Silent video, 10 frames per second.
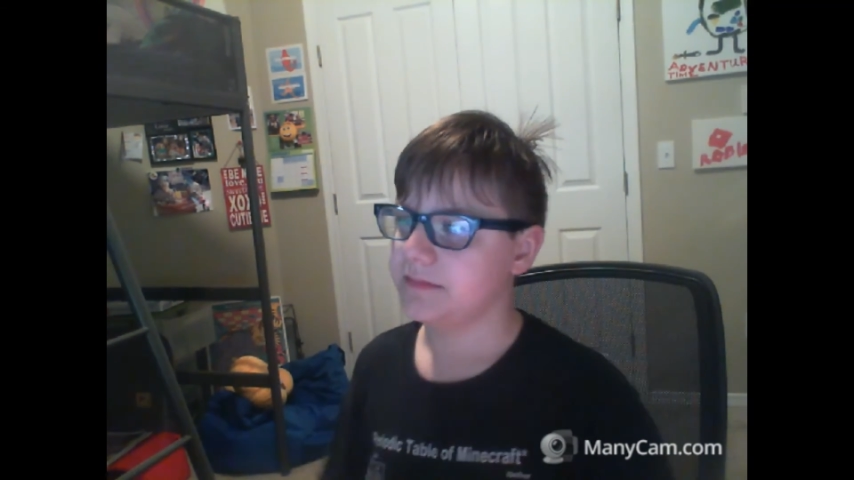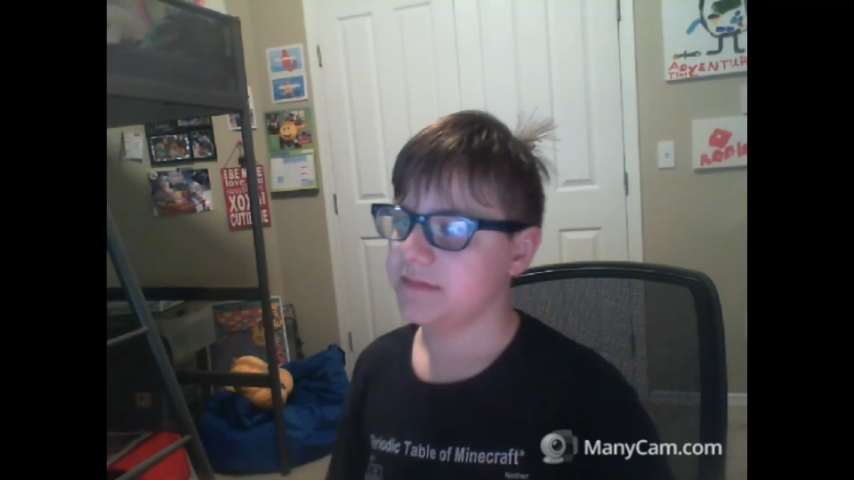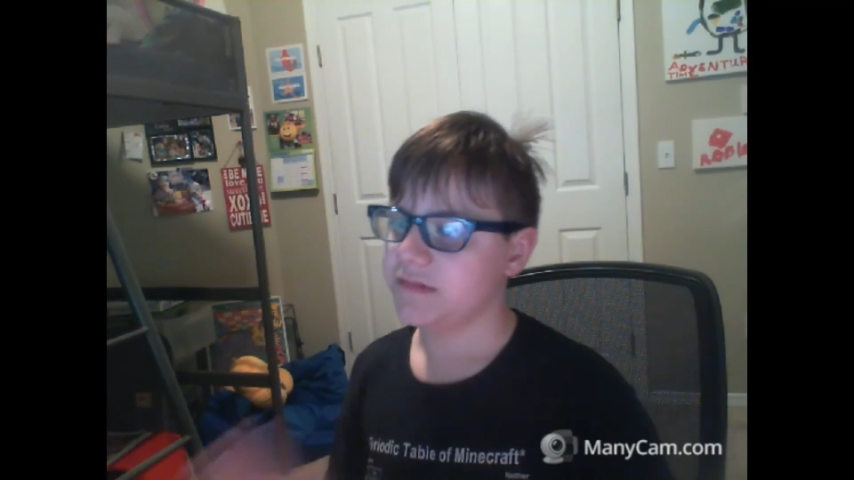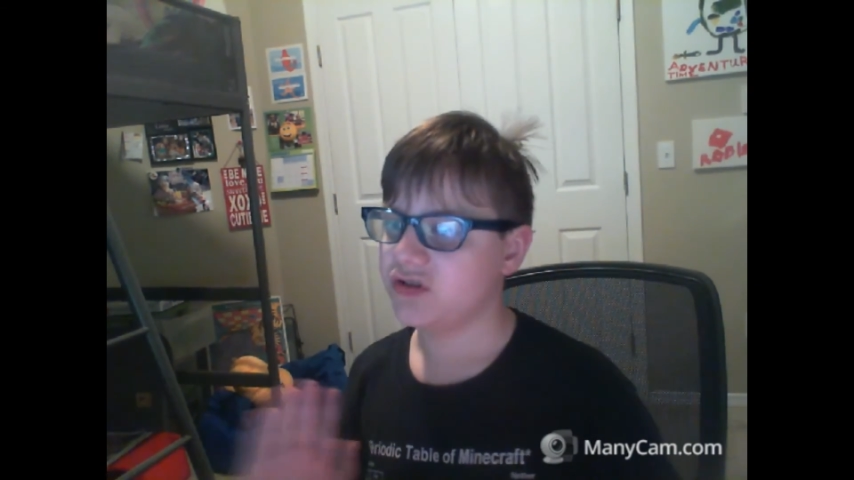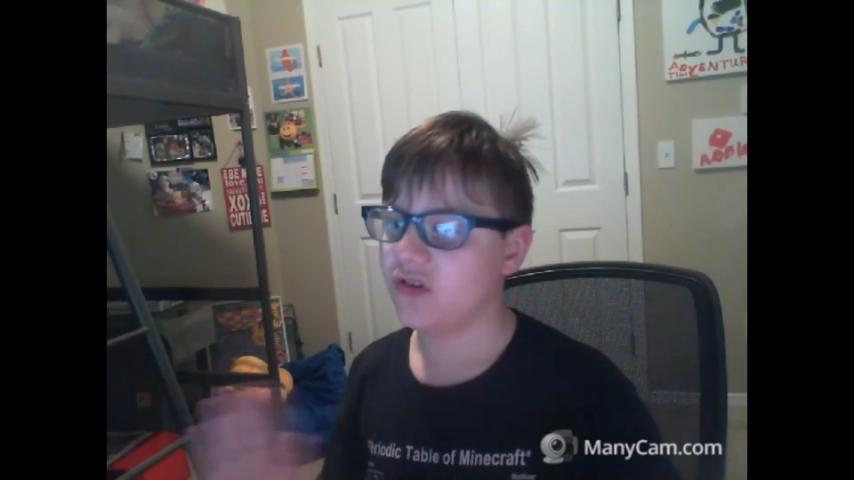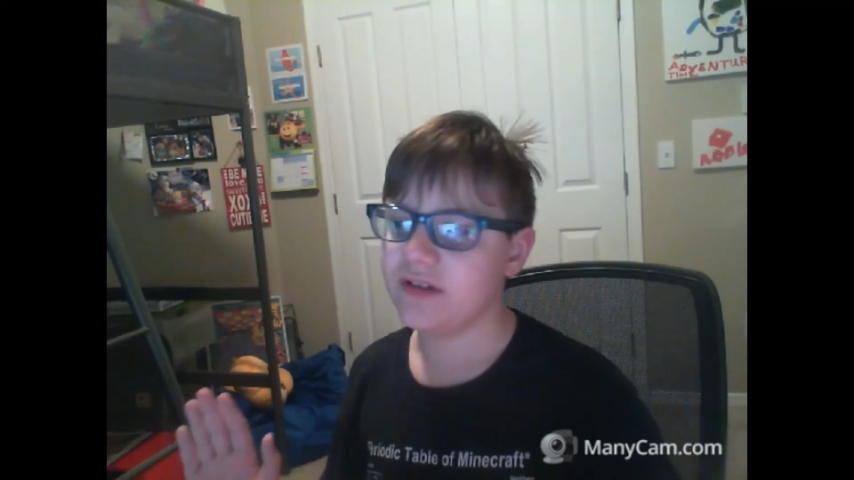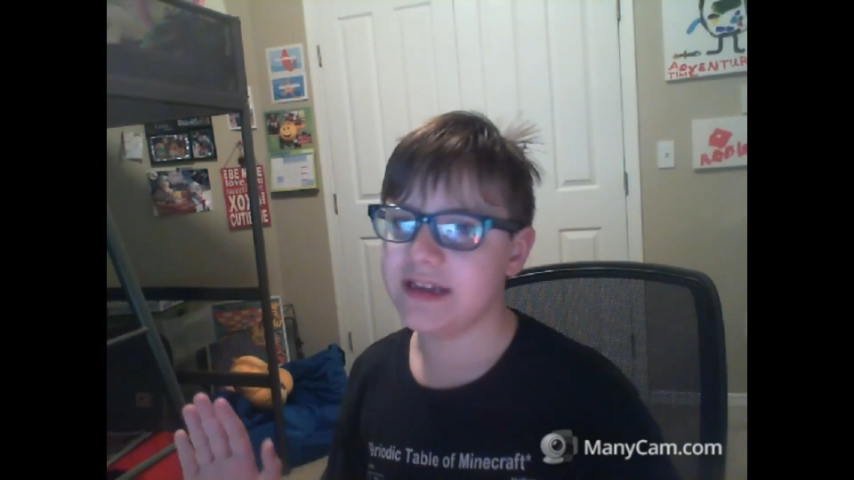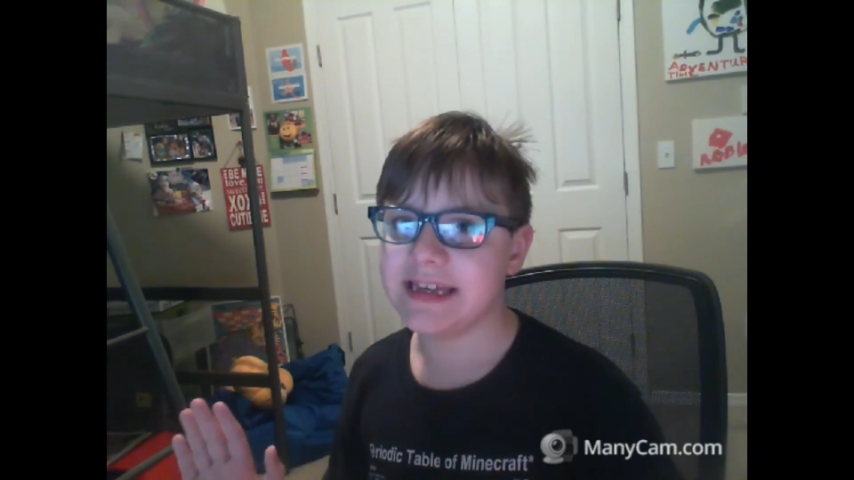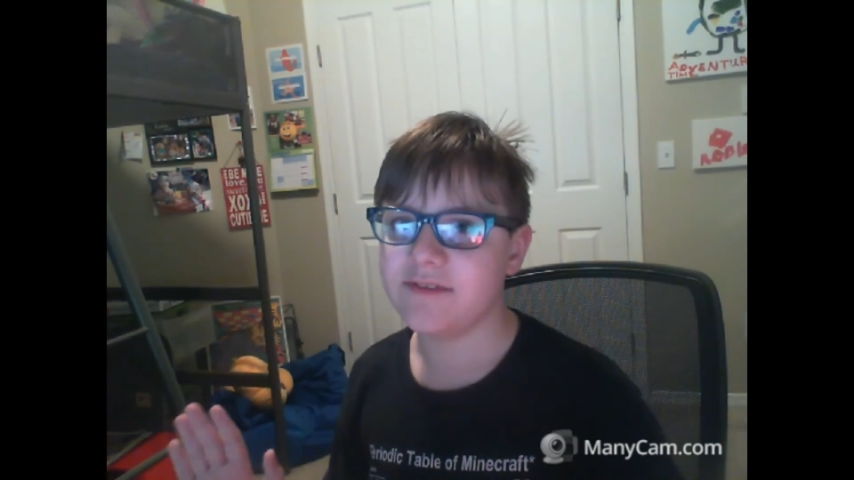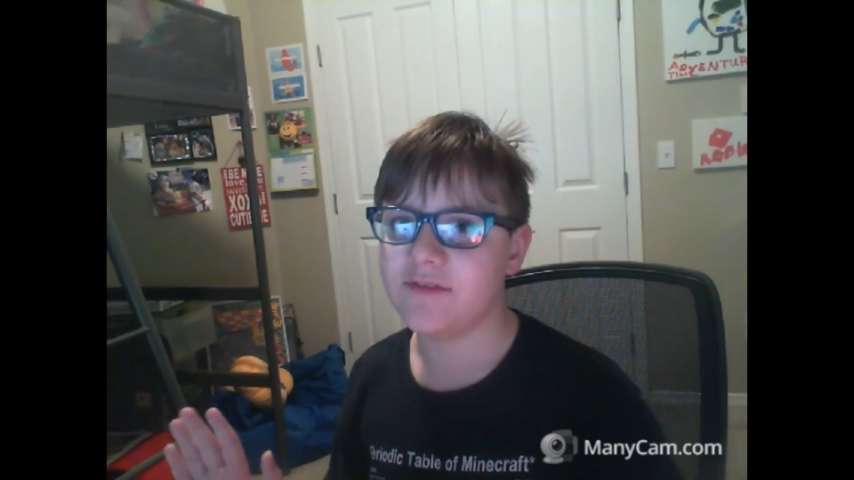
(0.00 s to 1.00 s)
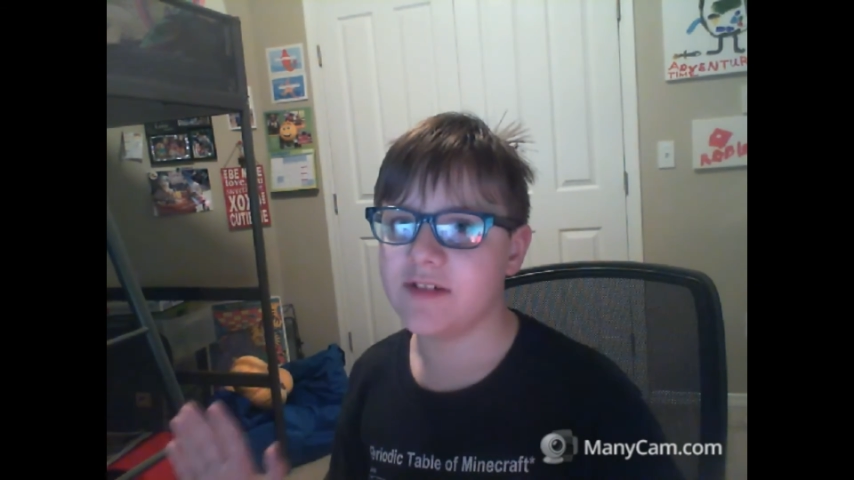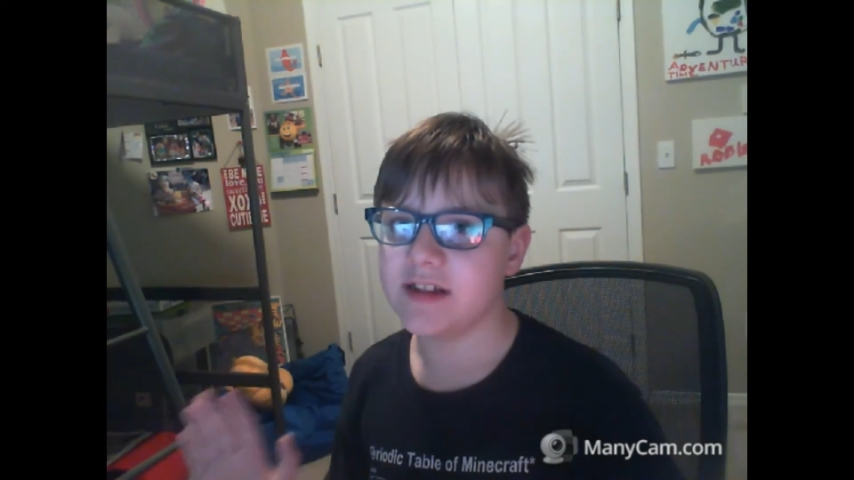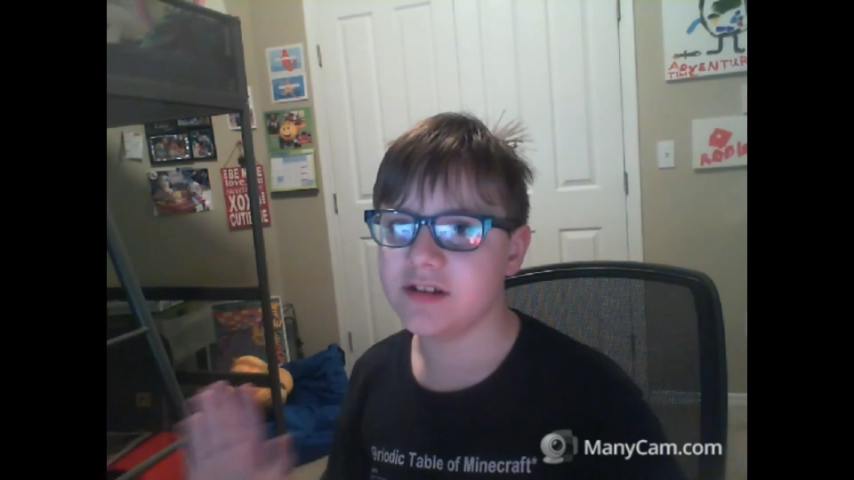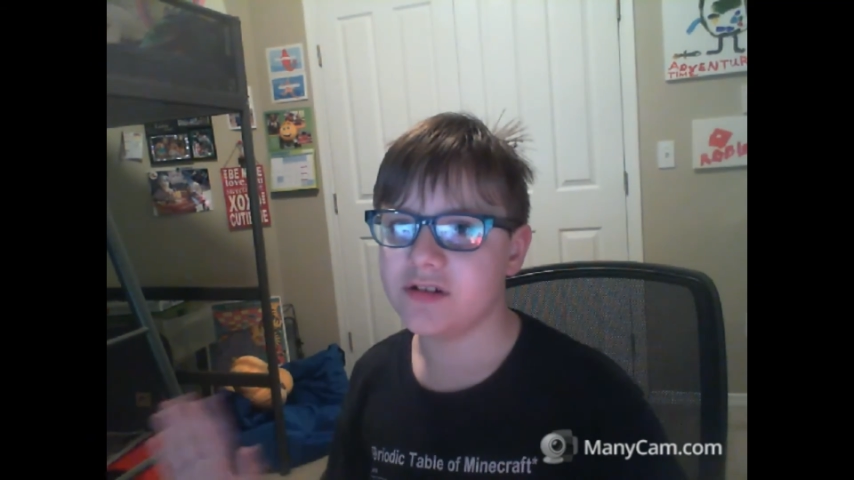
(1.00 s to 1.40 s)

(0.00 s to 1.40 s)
don't even do